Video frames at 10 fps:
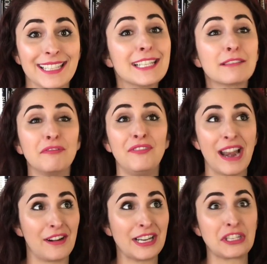This is
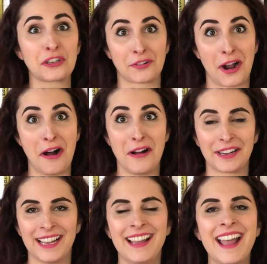very
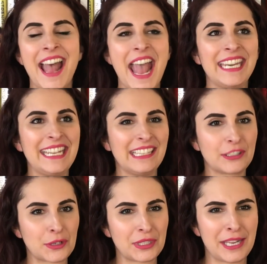strong and
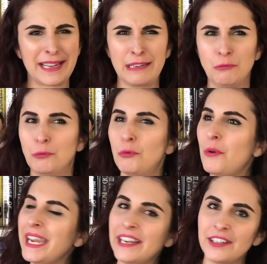interesting and
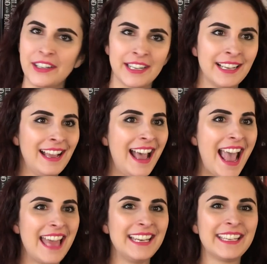weird
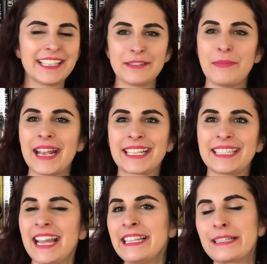and it doesn't make
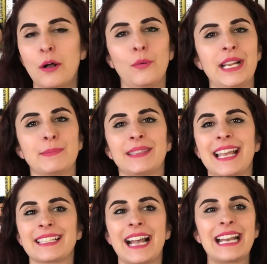sense always, but
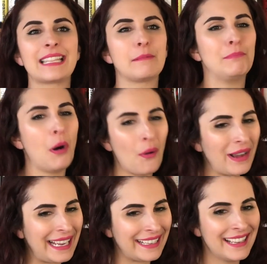that's kind of the
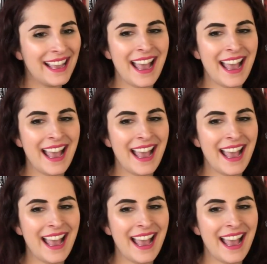point.